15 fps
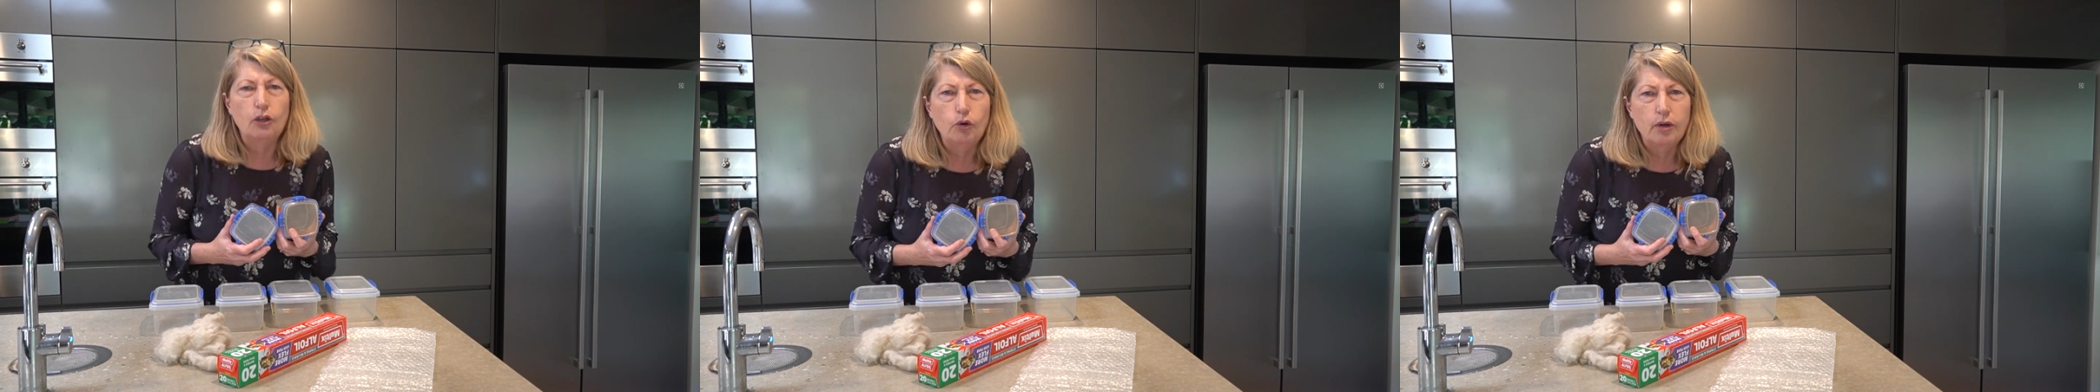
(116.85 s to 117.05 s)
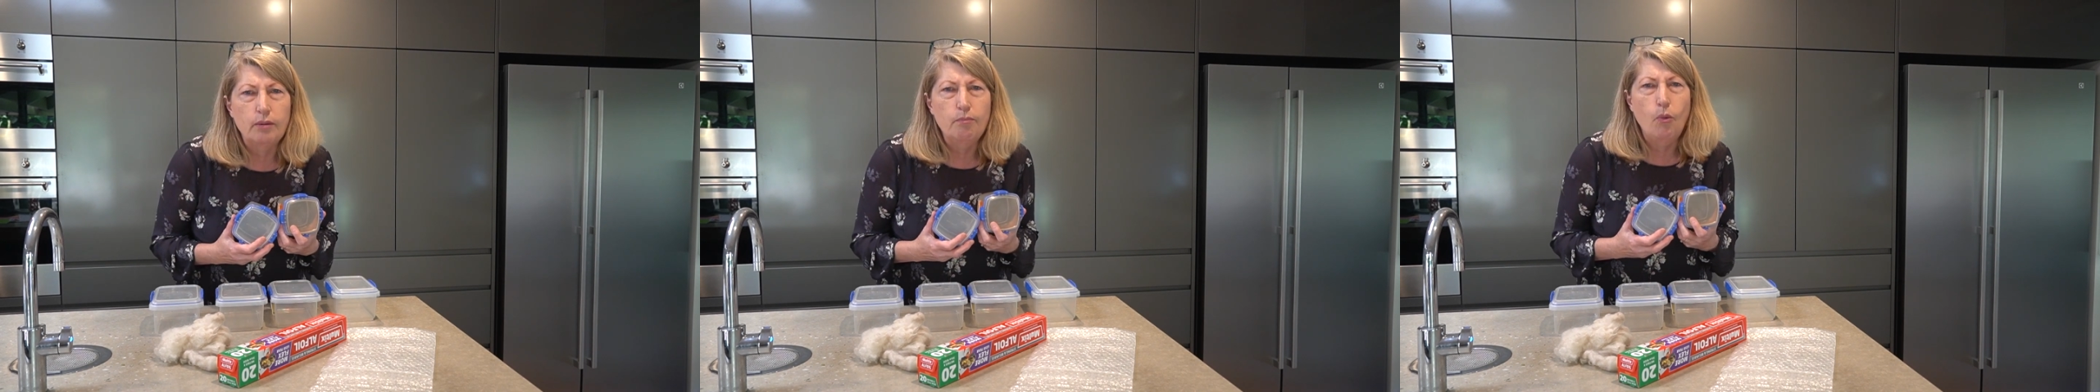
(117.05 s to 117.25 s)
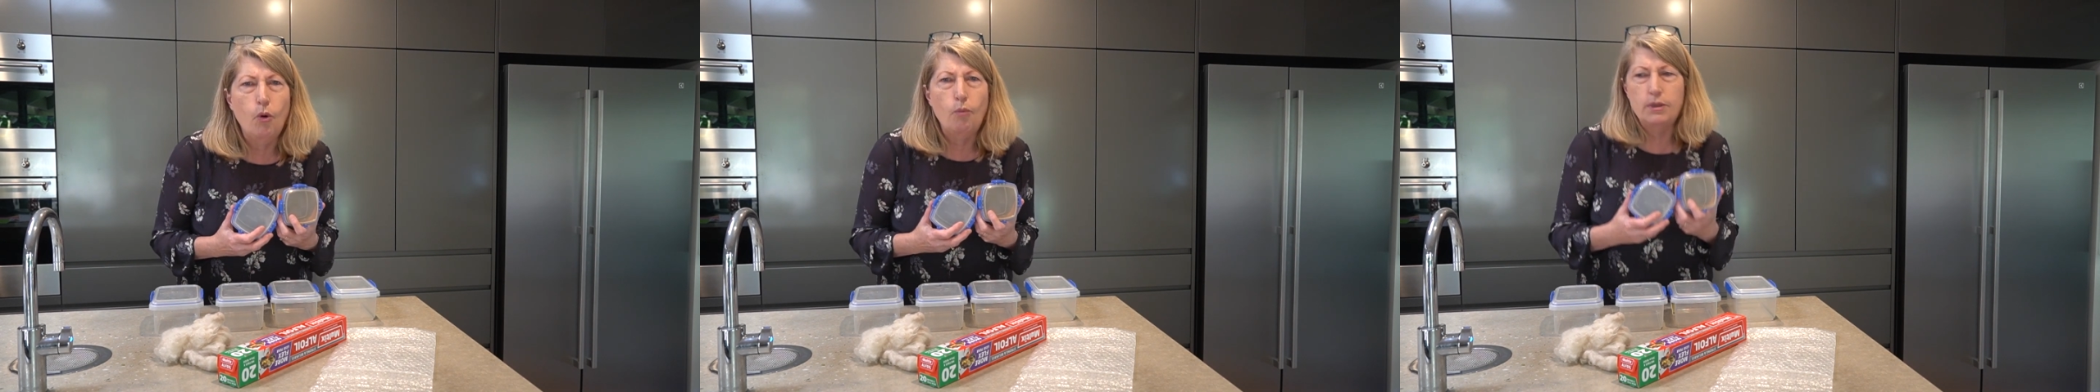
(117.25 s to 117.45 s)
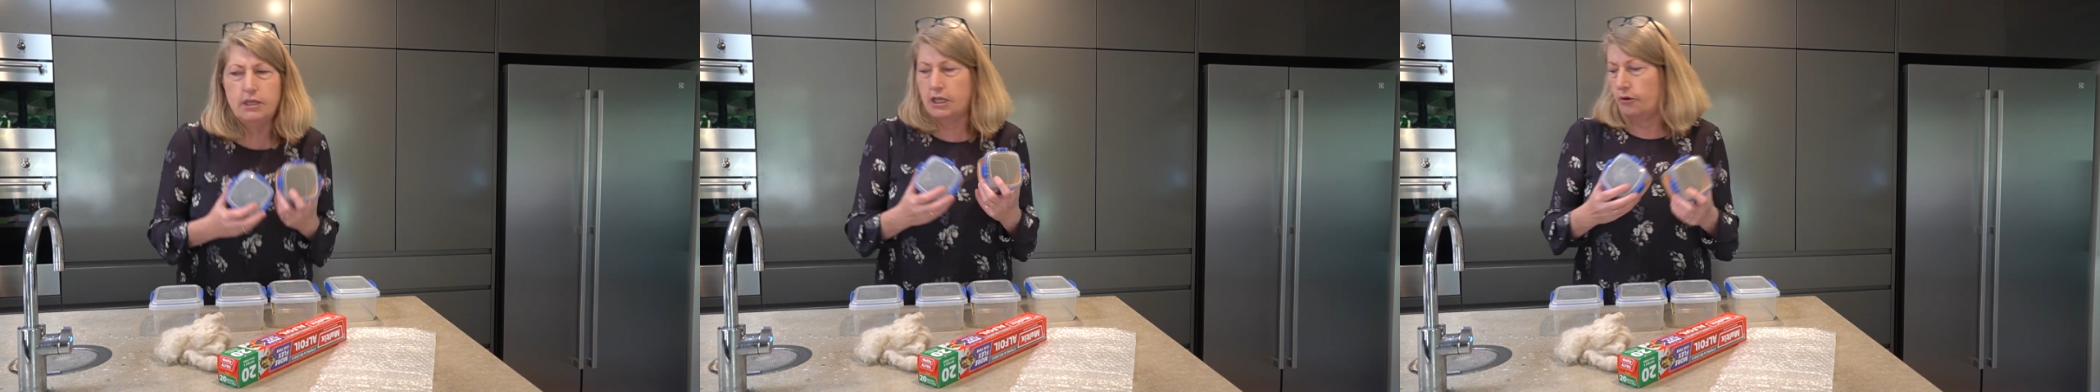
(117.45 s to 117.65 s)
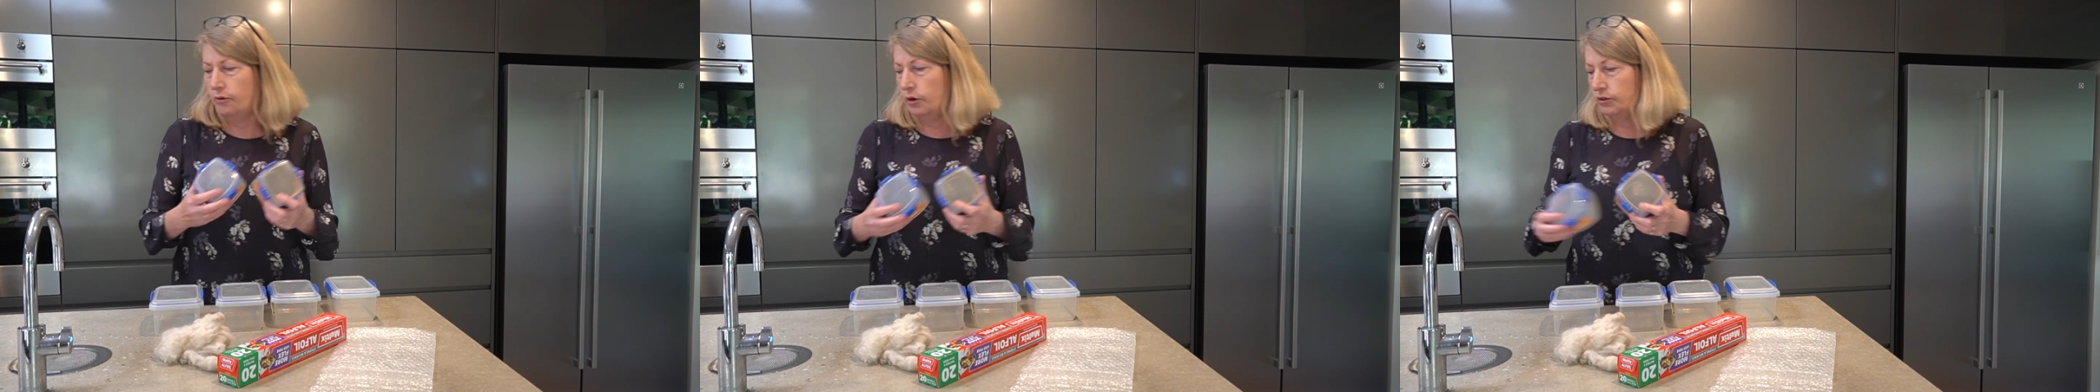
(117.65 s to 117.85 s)
look at more
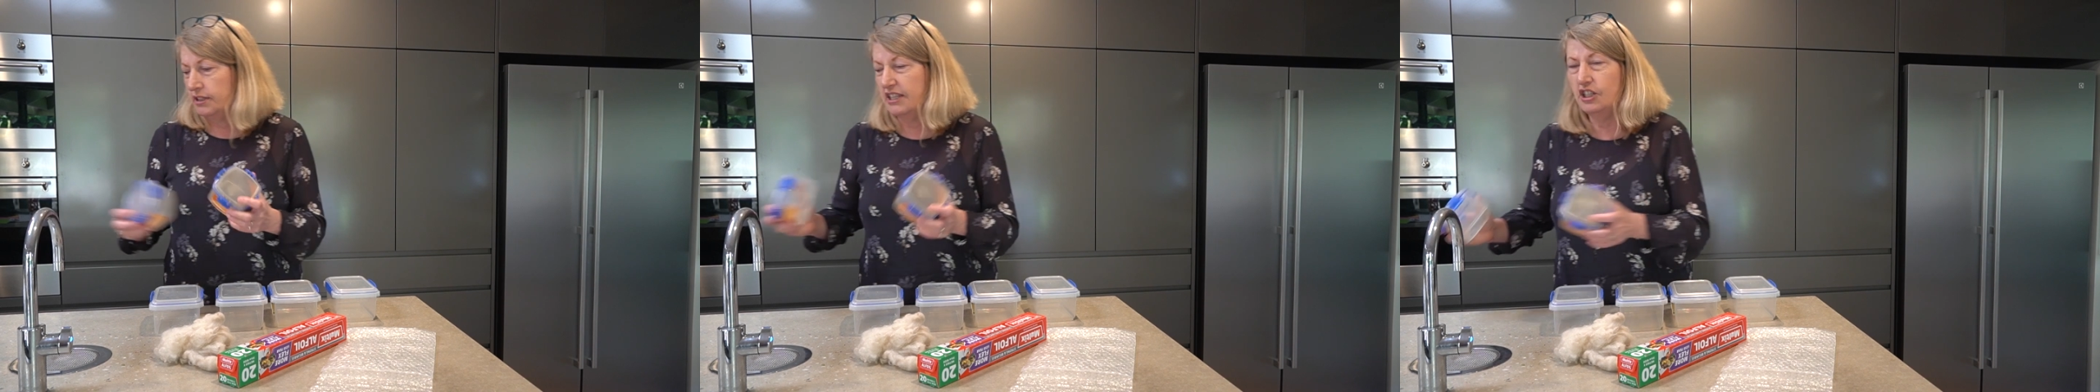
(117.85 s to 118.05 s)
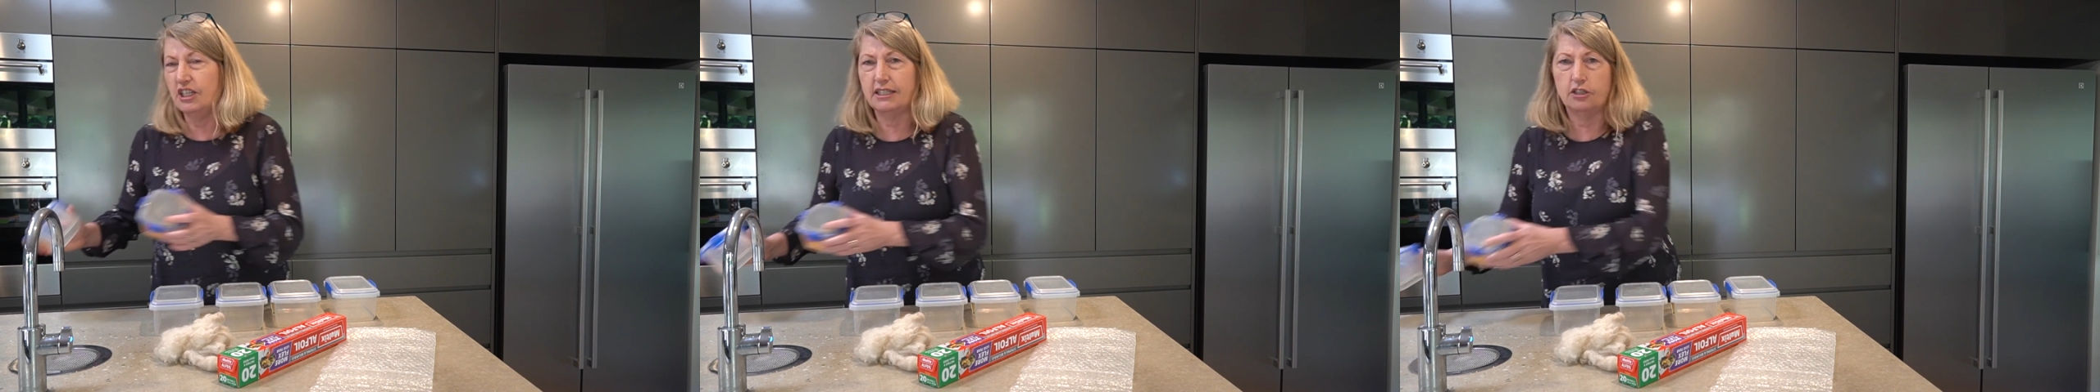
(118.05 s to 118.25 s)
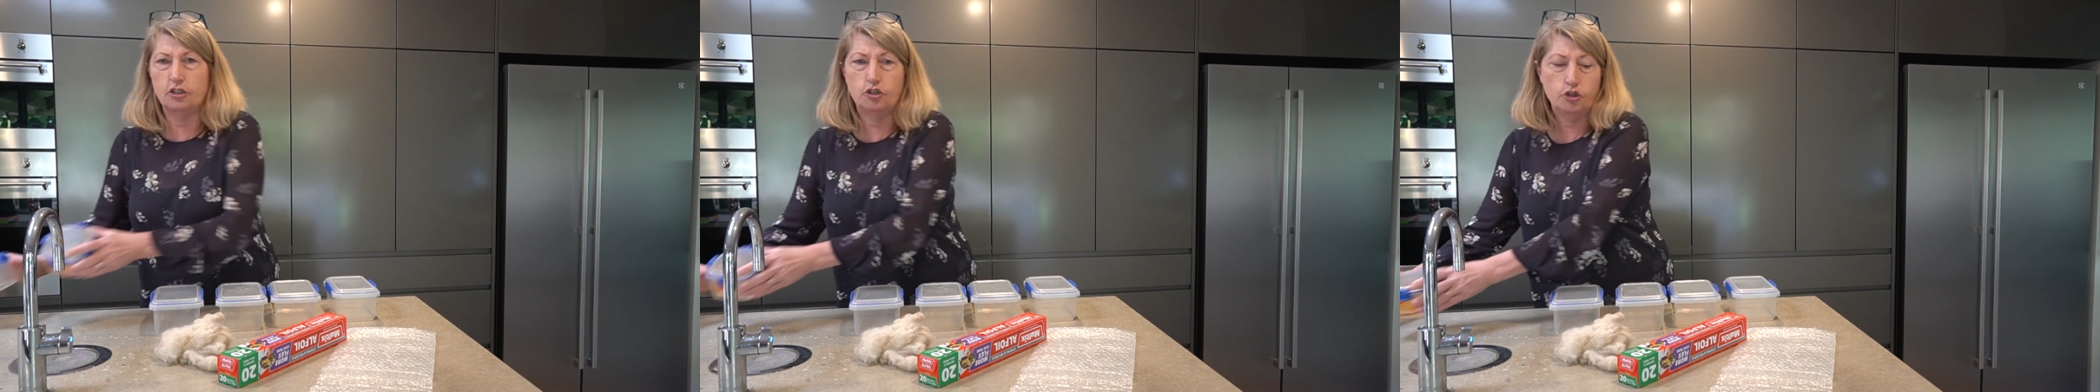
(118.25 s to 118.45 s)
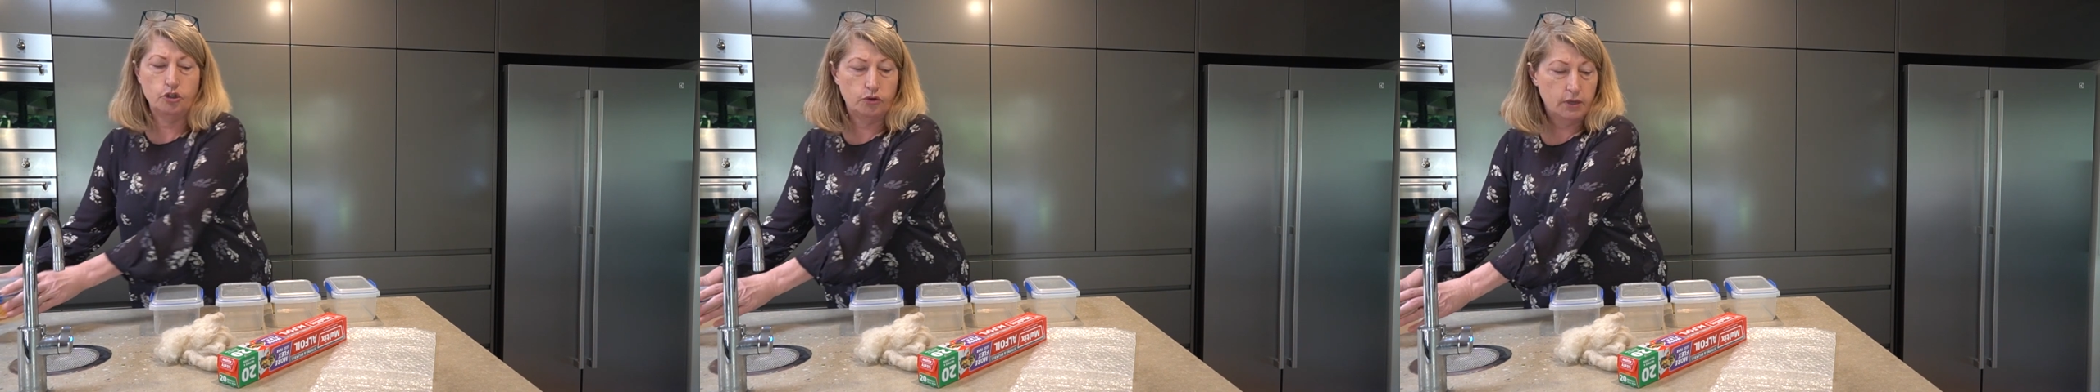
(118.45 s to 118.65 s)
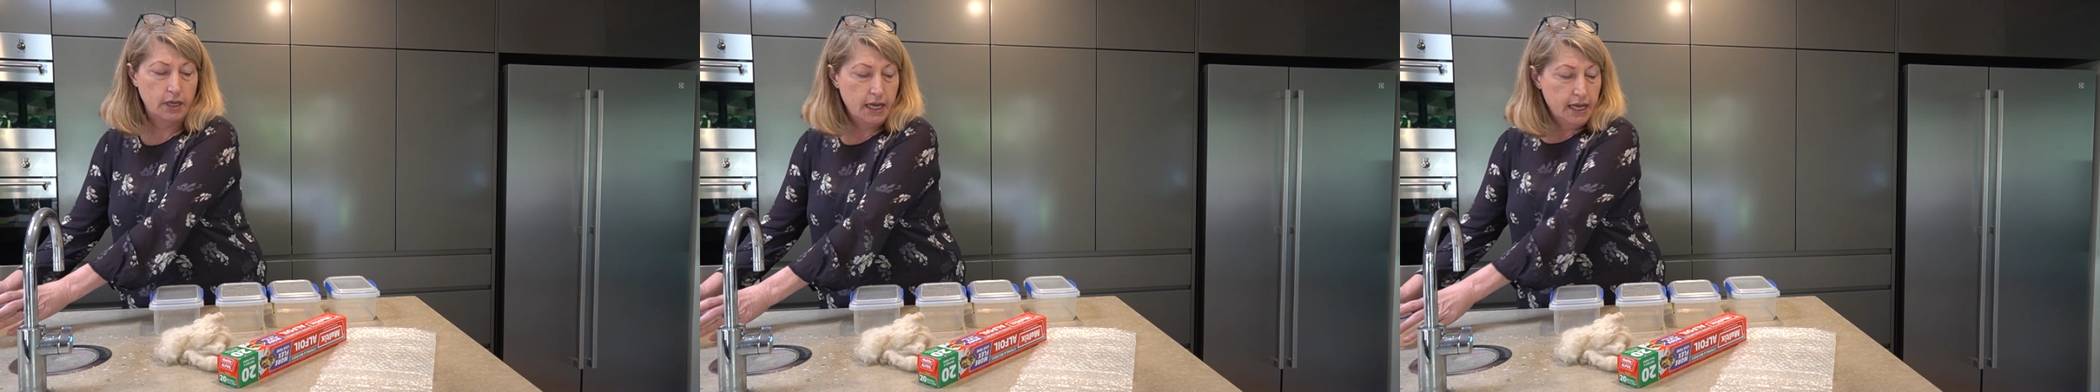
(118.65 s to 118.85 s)
materials than just the
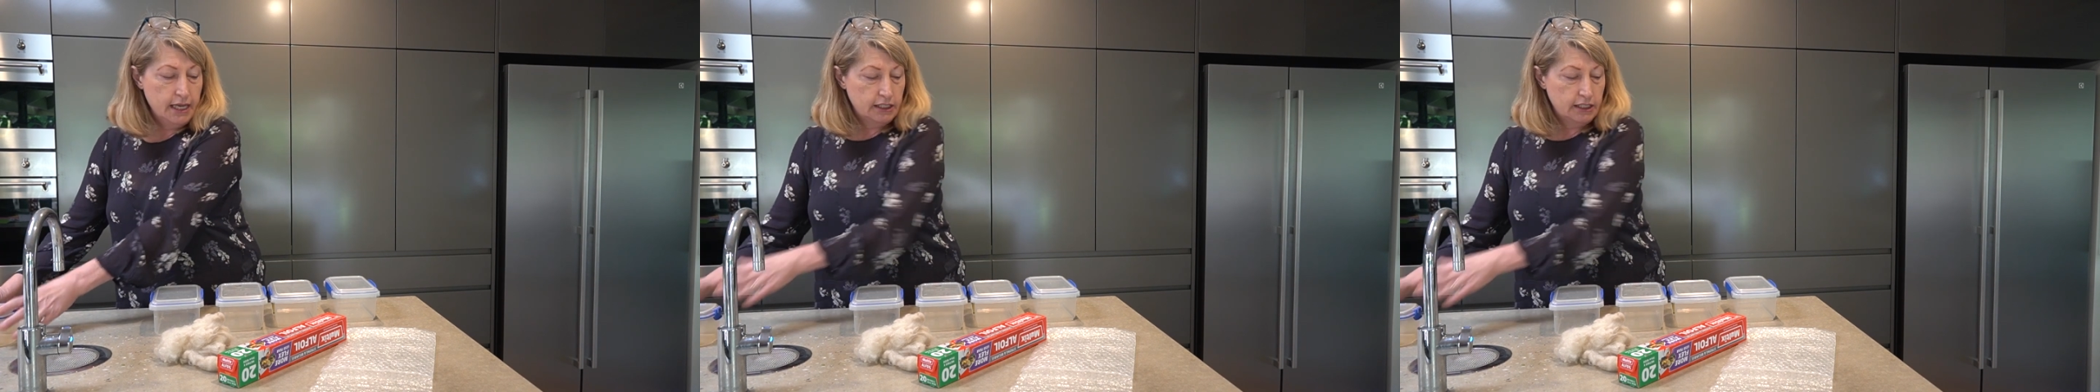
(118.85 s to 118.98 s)
two.